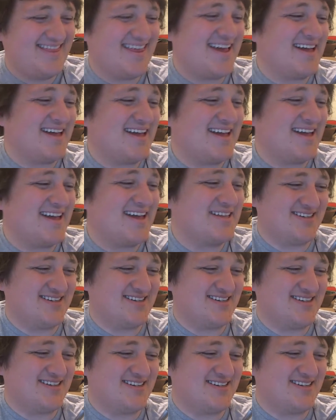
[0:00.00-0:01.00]
That's what it
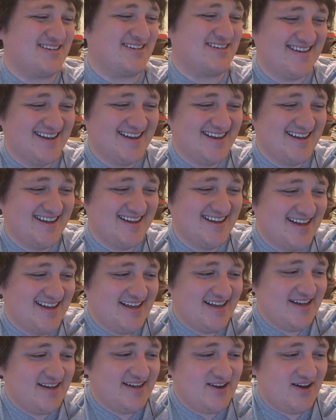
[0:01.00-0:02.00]
is.
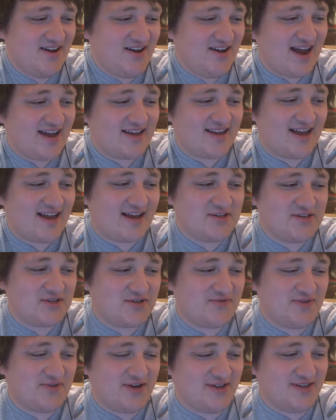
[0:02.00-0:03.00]
No, I
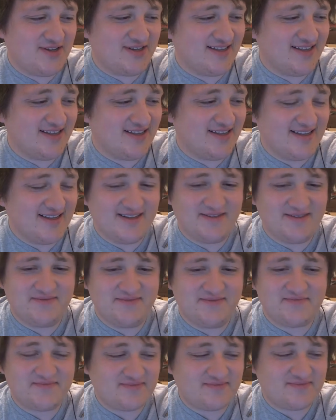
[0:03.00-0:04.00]
just feel.
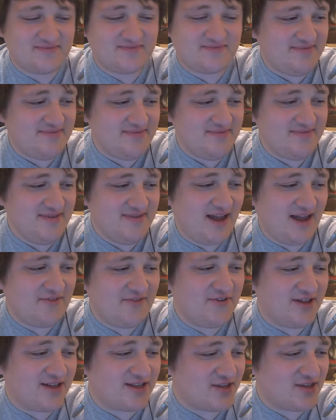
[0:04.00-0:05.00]
I
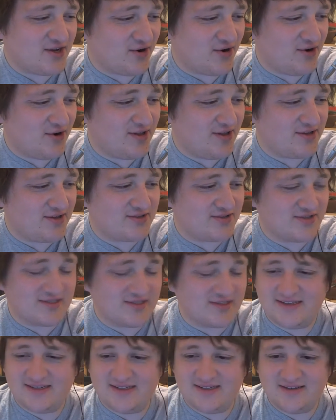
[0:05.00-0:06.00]
feel like the girl who
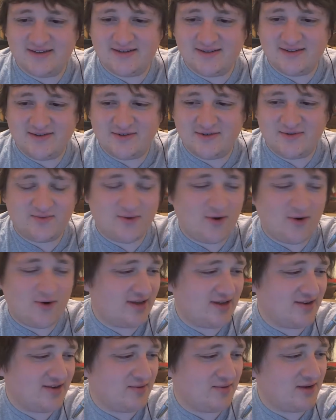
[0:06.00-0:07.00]

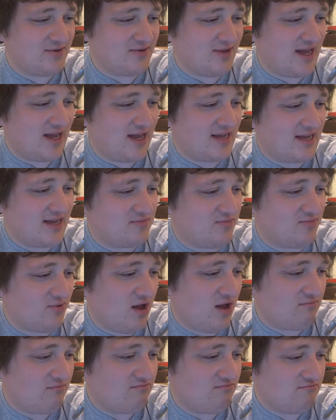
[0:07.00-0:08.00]
won't get. Nobody will ask her to
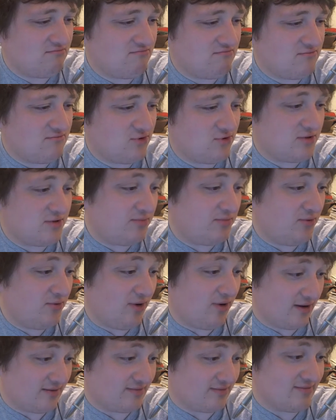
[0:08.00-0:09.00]
prom, or the boy.